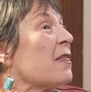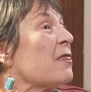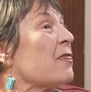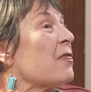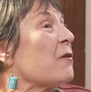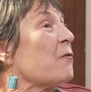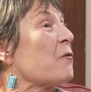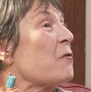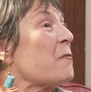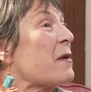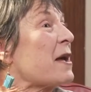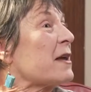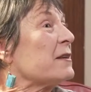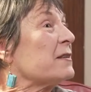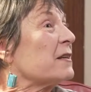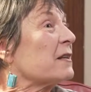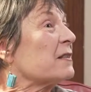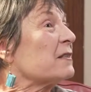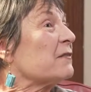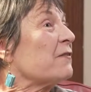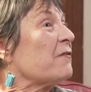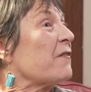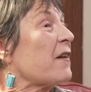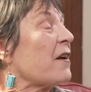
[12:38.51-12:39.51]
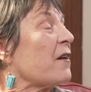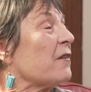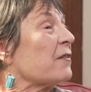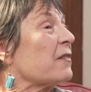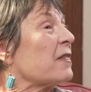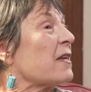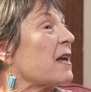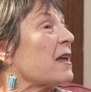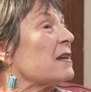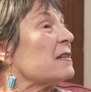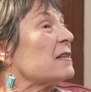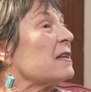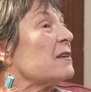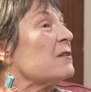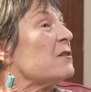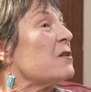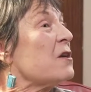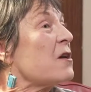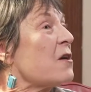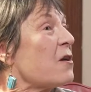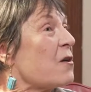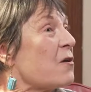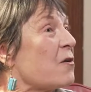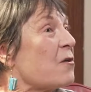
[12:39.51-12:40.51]
The Romantics felt that
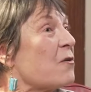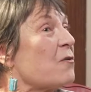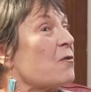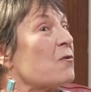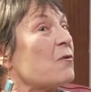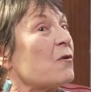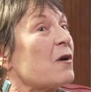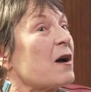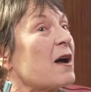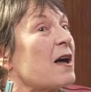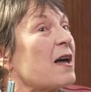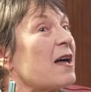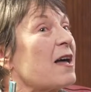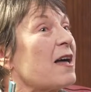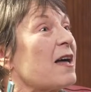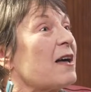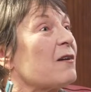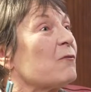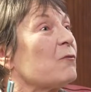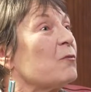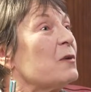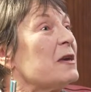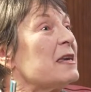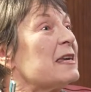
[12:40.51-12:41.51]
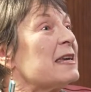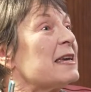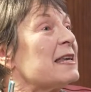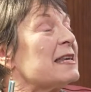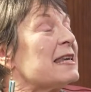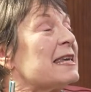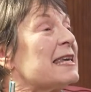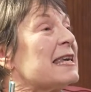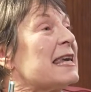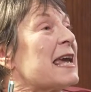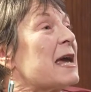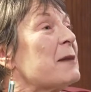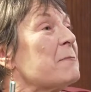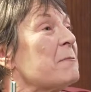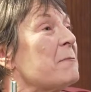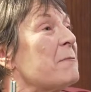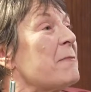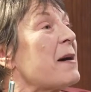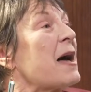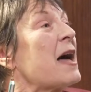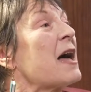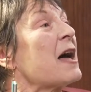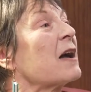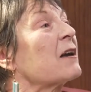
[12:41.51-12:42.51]
we can get
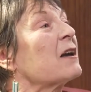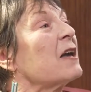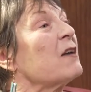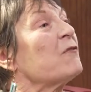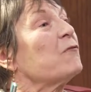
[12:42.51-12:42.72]
back,